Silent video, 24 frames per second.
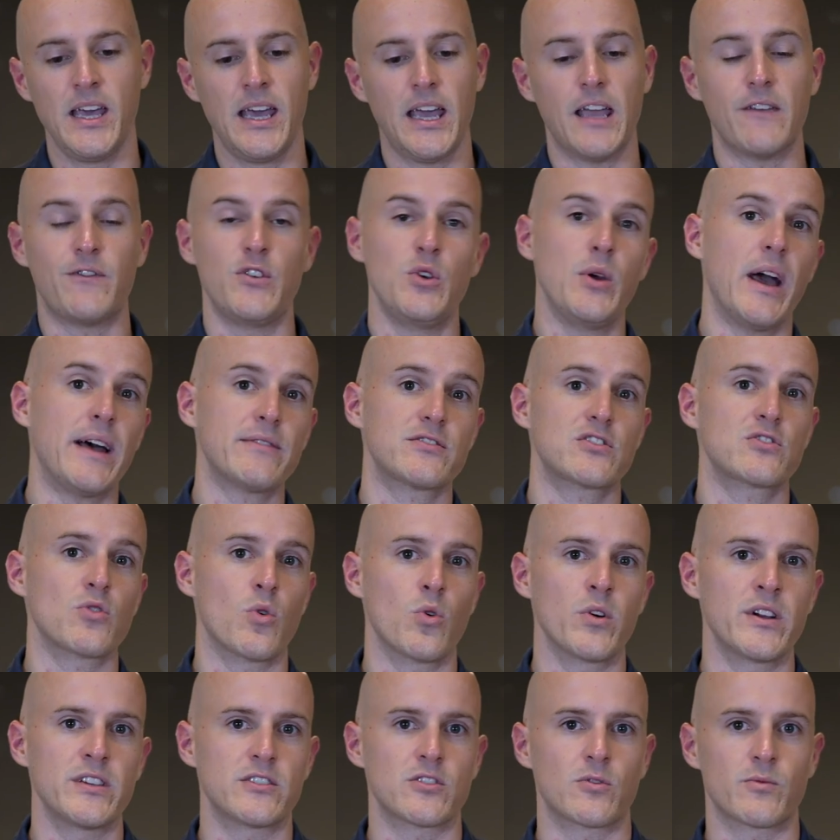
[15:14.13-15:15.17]
if you have
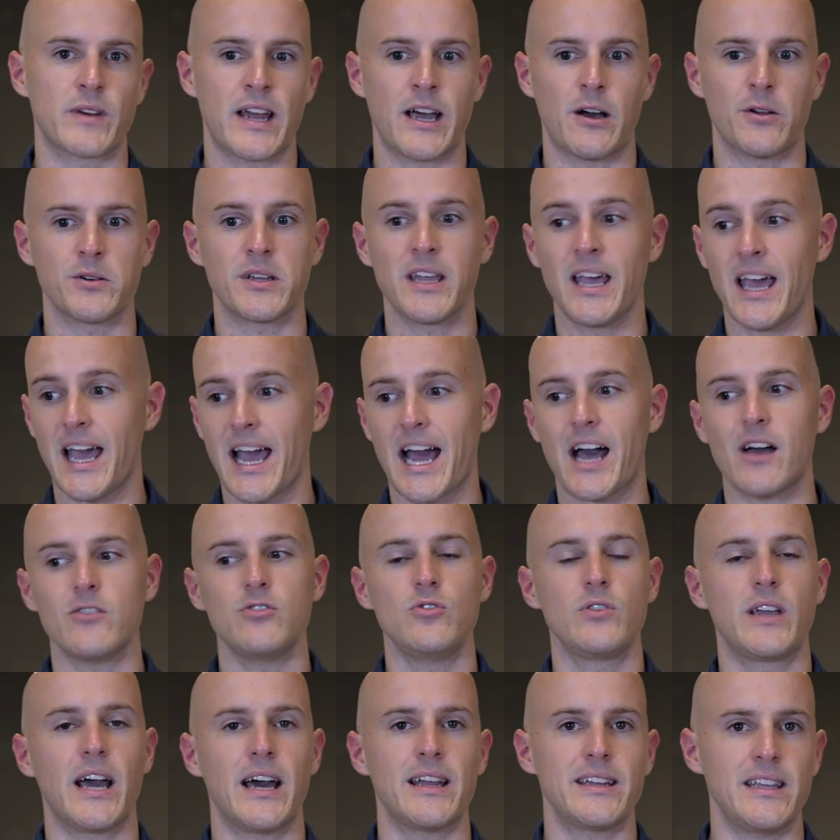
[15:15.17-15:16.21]
stories around how you
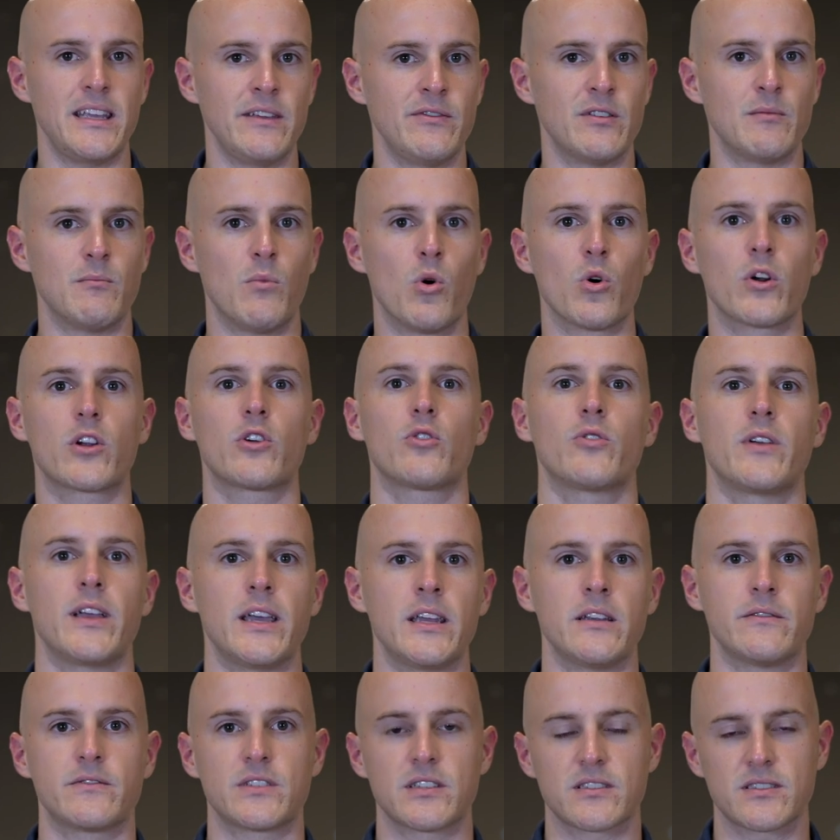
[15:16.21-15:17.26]
got even more
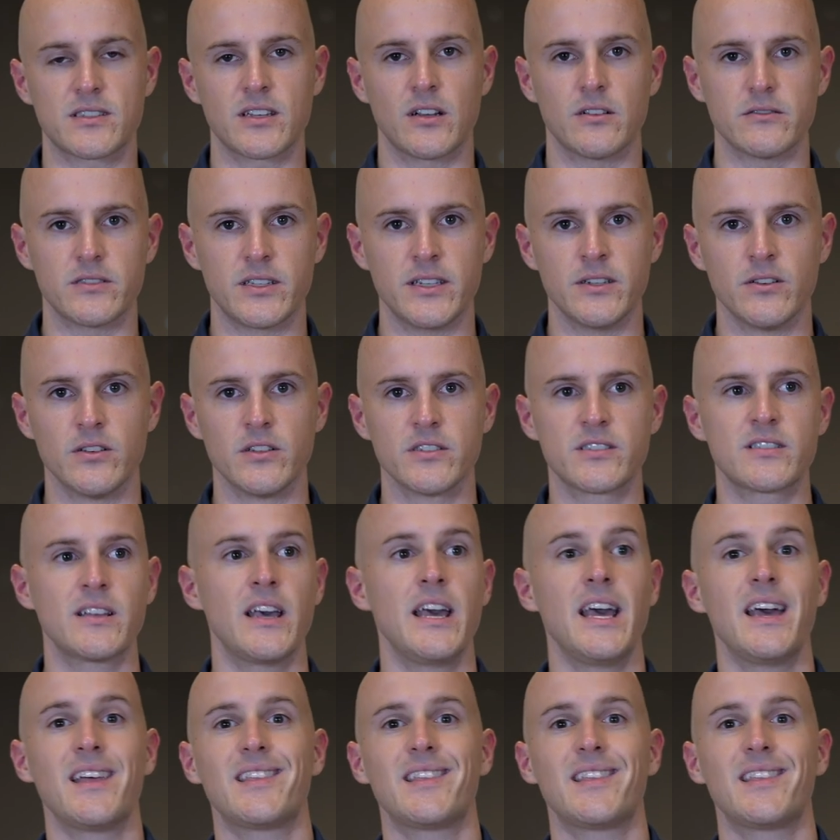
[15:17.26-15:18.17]
creative to sell deals,